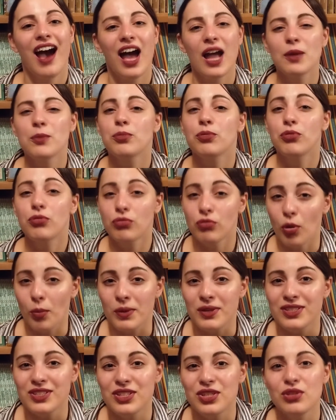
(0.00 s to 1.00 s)
I
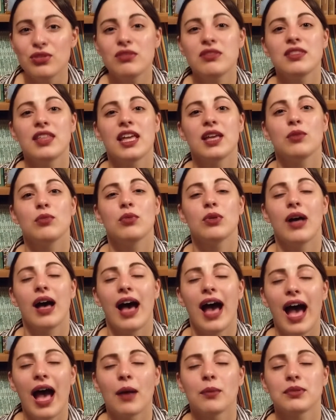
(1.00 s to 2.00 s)
promise you they will
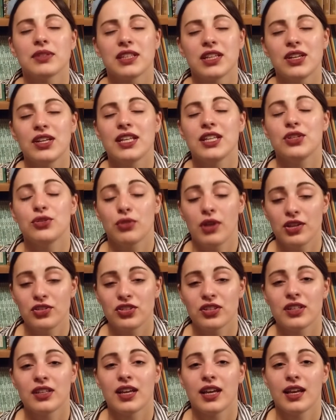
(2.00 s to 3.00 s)
absolutely
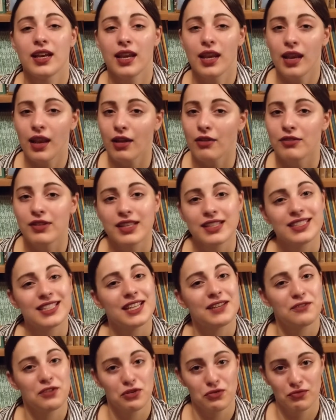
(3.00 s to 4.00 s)
treasure and love it
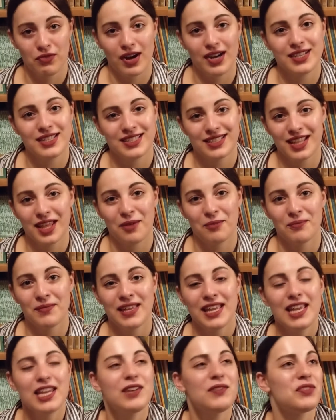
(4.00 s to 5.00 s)
if you write to them,
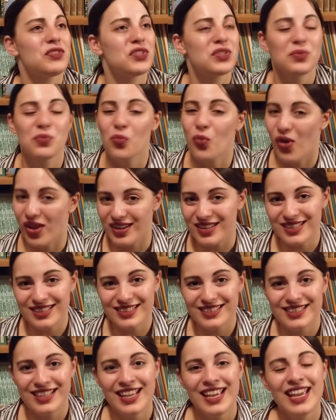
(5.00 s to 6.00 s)
even if it's just
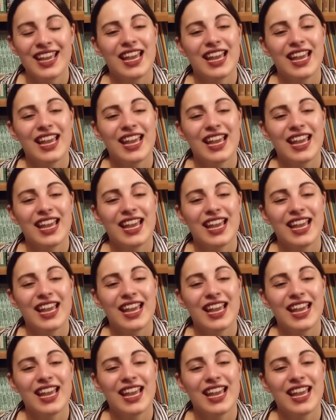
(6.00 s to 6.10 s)
once.